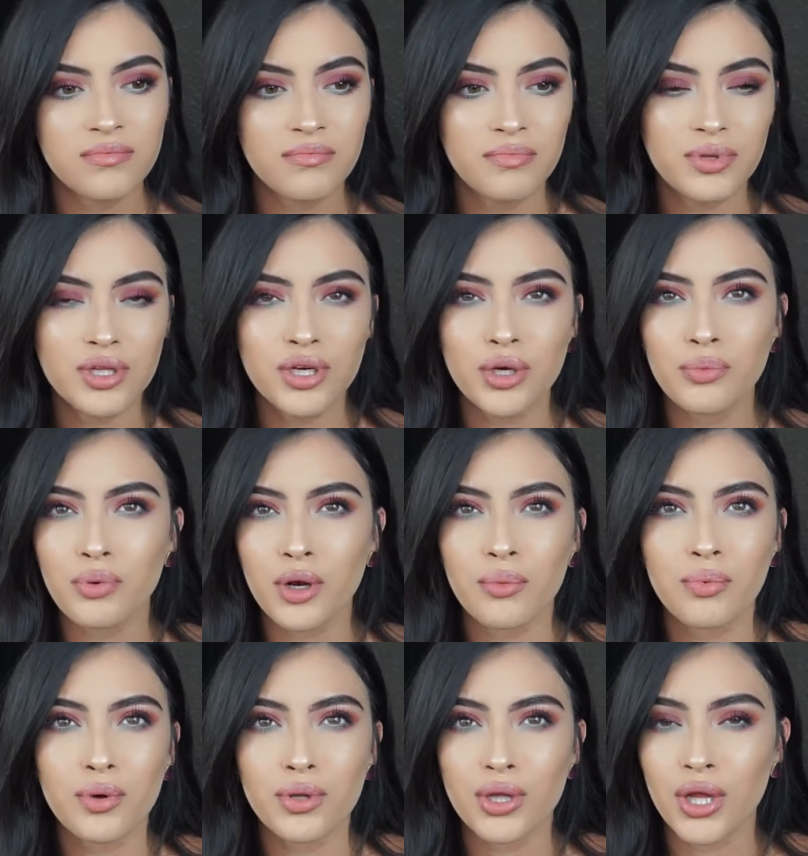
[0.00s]
blue
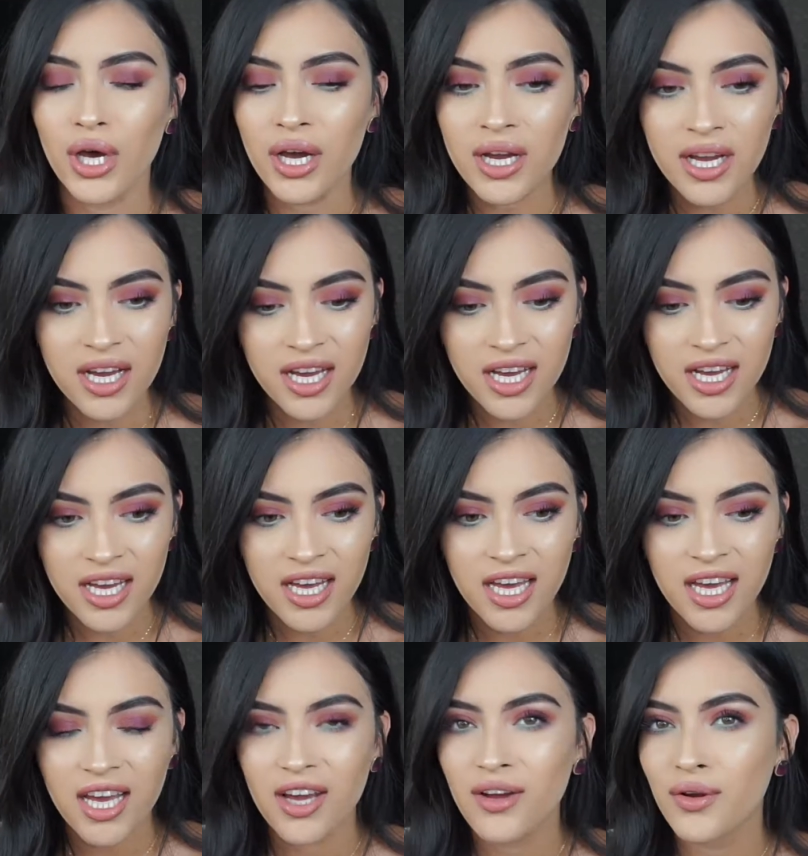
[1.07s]
purple look,
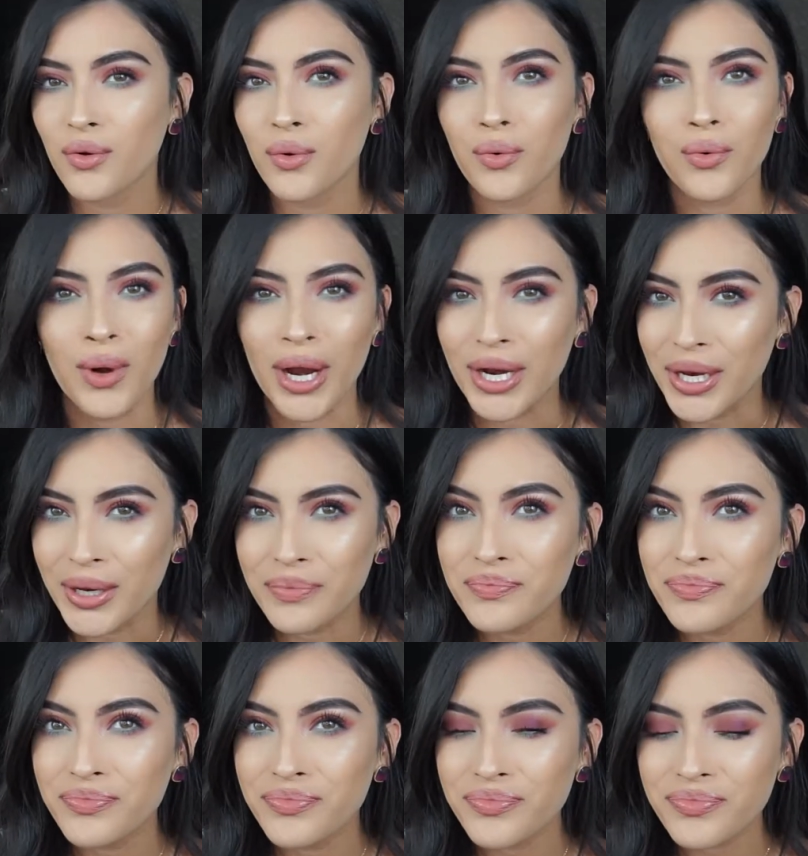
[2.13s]

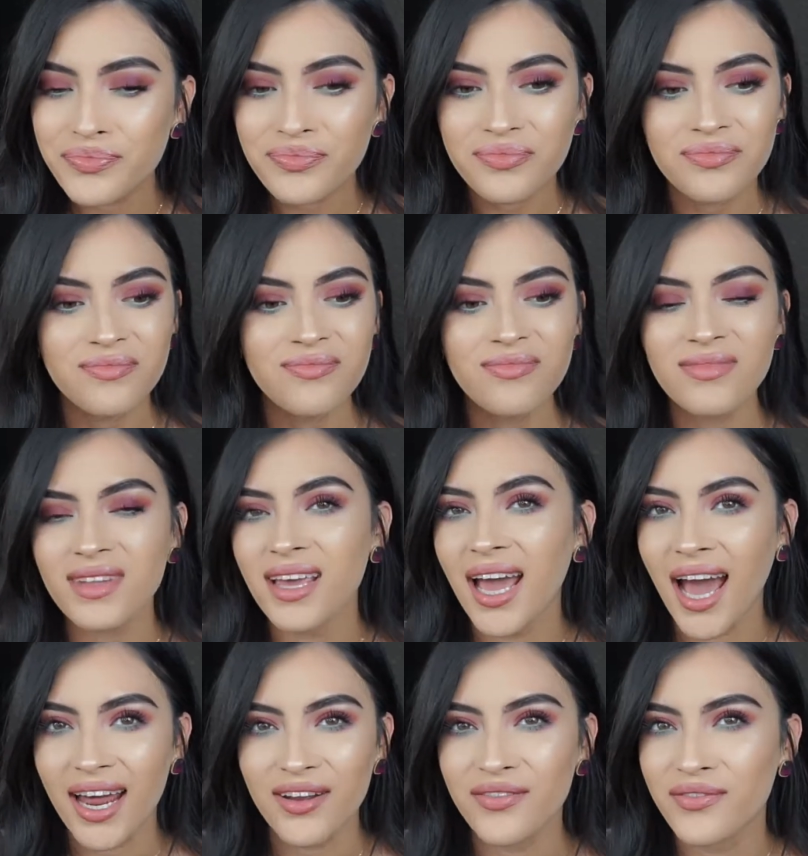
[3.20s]
random,
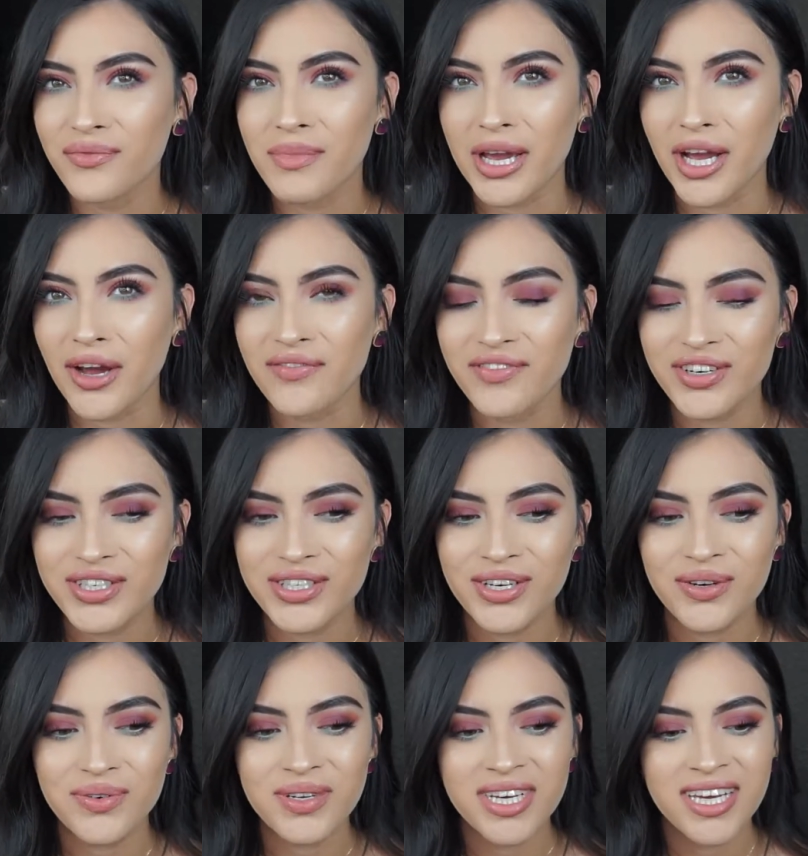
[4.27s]
out of my comfort
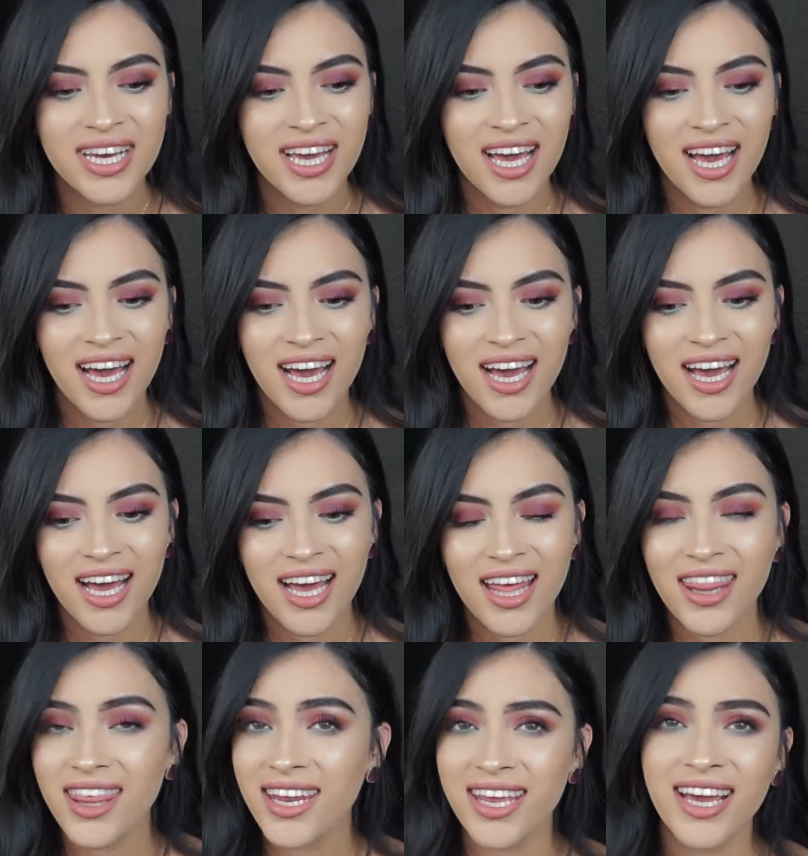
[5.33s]
zone,
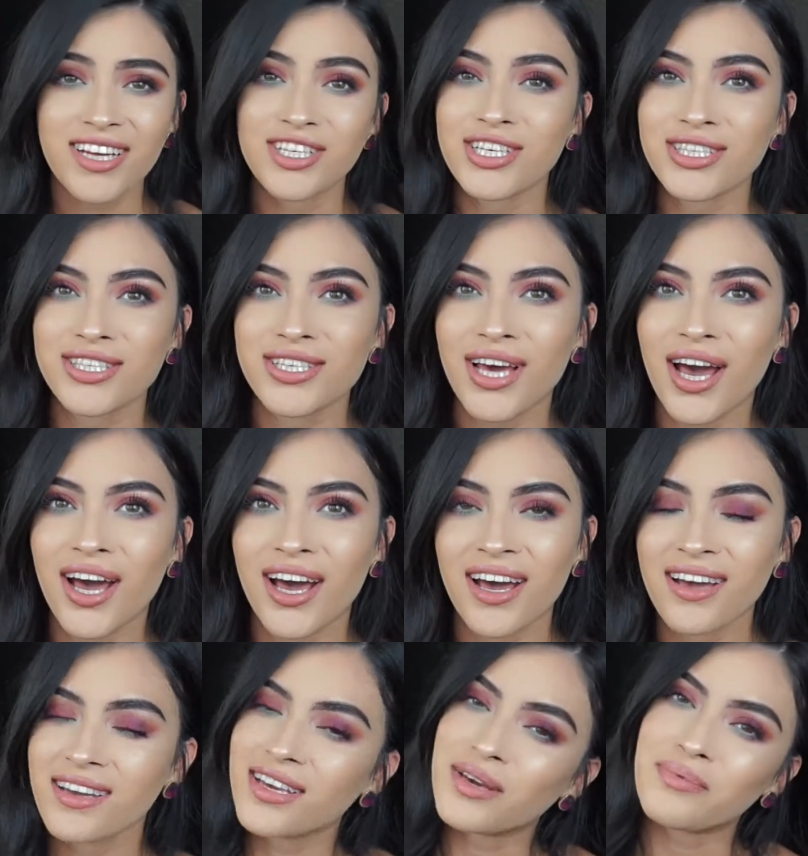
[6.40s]
then yeah, just
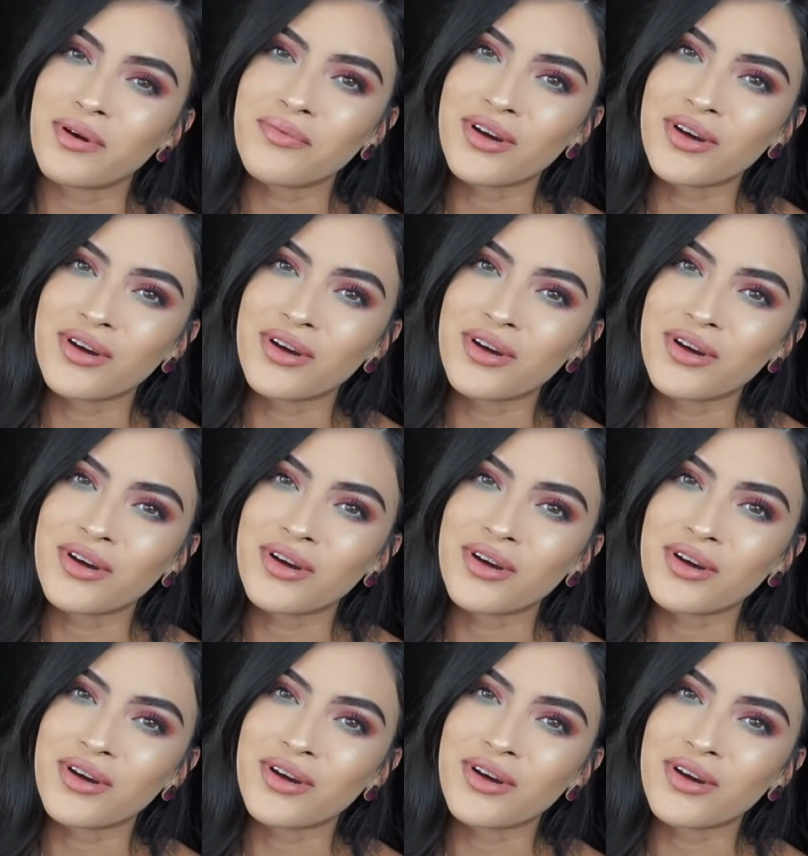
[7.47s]
keep on